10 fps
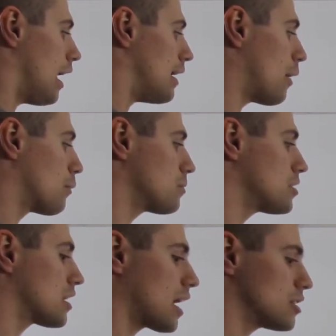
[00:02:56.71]
Now what I'm going
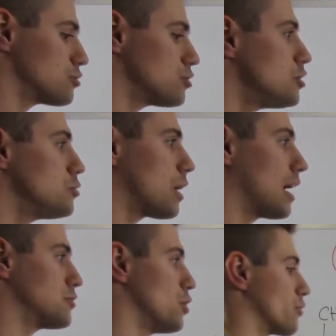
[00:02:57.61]
to kind of show you
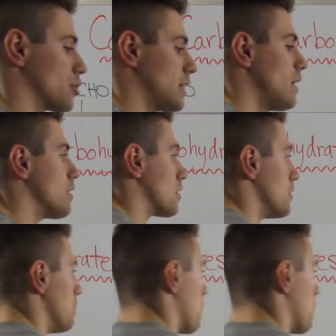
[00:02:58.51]
guys over here